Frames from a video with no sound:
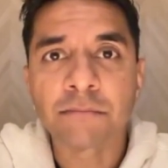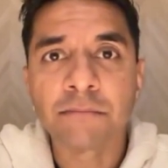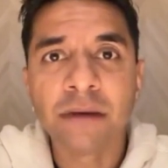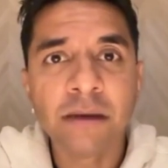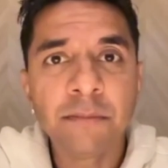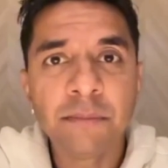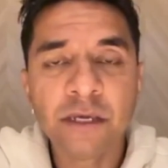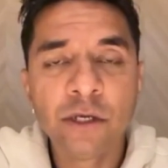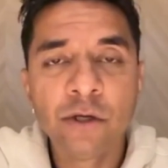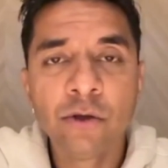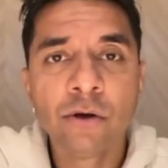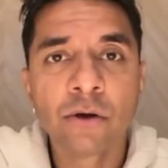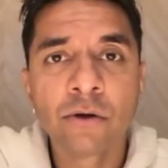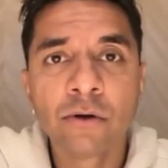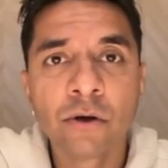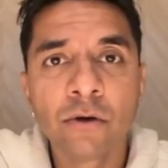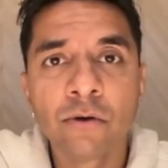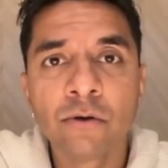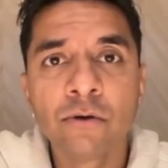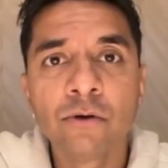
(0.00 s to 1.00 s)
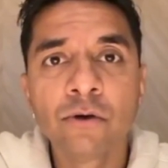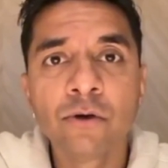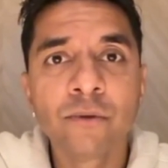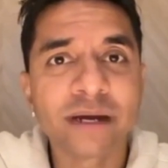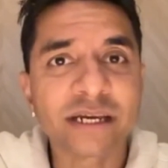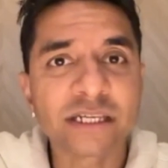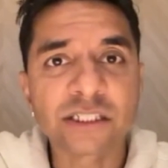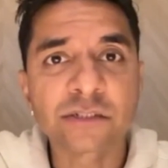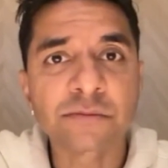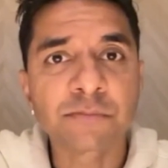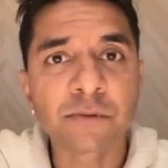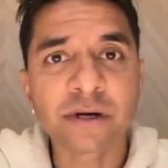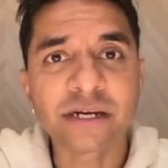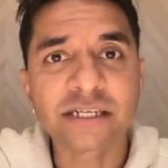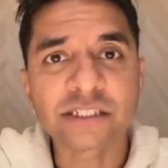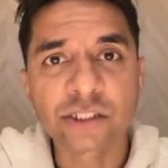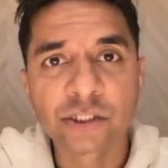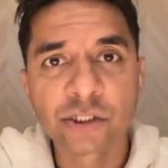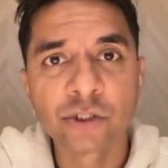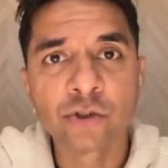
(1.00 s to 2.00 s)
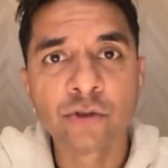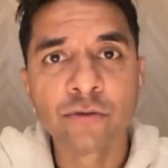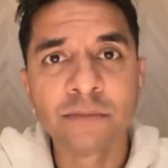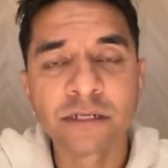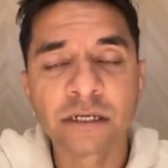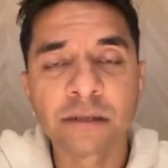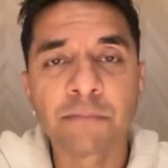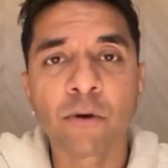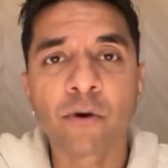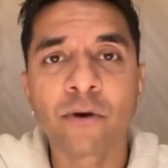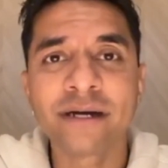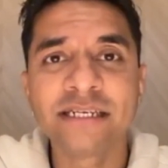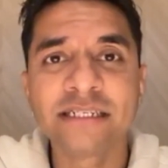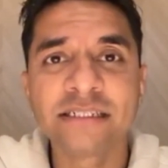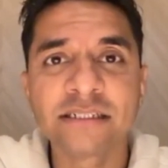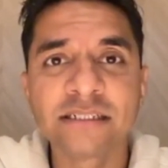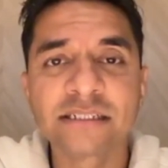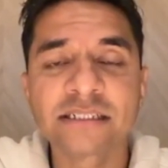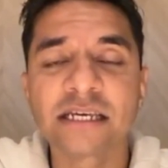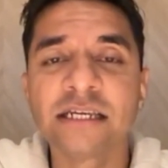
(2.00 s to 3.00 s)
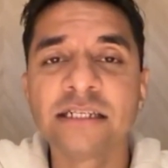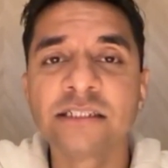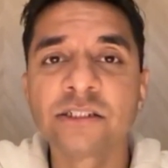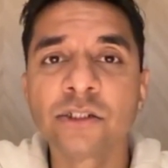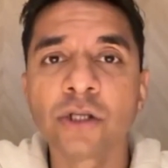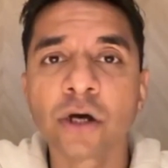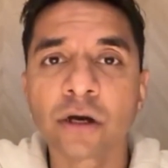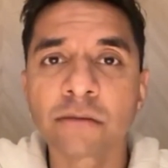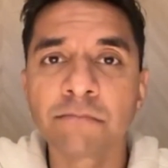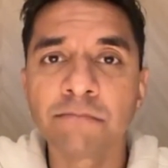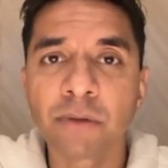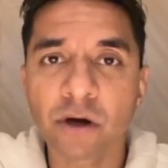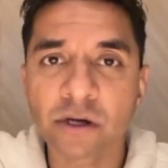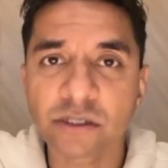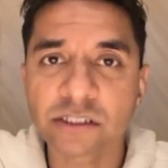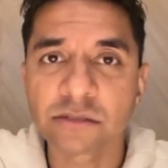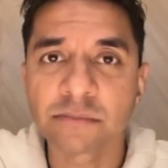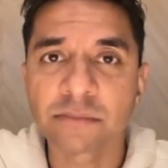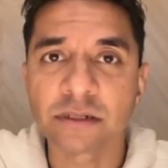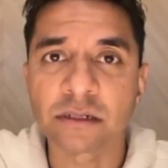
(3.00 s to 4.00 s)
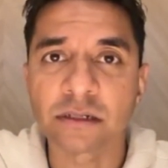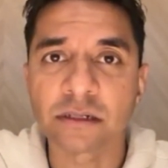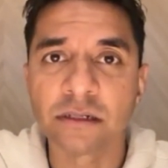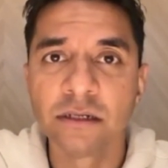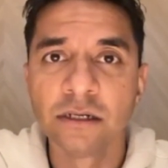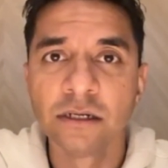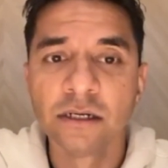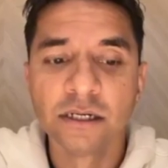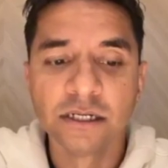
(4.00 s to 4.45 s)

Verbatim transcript: Maybe you don't know who to express to, but the point is, it is not impossible.